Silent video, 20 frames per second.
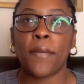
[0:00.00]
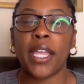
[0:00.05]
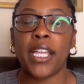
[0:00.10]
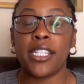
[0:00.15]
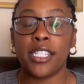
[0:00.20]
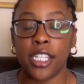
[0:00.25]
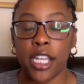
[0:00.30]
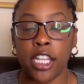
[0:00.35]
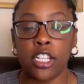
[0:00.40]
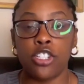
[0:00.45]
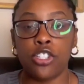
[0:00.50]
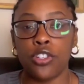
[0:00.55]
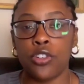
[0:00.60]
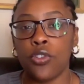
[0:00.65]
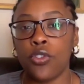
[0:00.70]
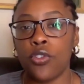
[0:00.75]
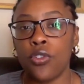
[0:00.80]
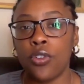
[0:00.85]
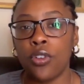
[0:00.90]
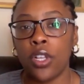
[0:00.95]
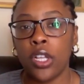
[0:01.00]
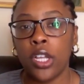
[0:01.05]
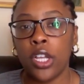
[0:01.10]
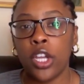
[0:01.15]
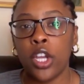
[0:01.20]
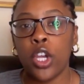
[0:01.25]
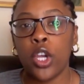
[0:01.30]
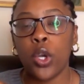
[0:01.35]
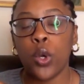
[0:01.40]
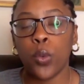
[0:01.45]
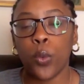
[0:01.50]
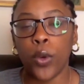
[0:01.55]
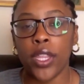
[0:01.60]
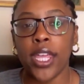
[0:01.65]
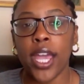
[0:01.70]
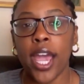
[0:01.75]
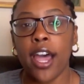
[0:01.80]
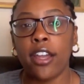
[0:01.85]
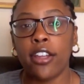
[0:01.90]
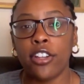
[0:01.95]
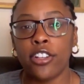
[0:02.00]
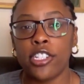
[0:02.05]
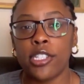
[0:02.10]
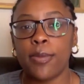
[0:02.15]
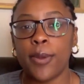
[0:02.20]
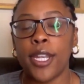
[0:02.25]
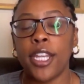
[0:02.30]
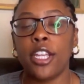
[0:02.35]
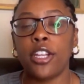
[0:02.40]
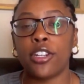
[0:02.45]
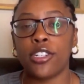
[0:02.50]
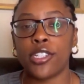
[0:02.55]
intentional with how you're spending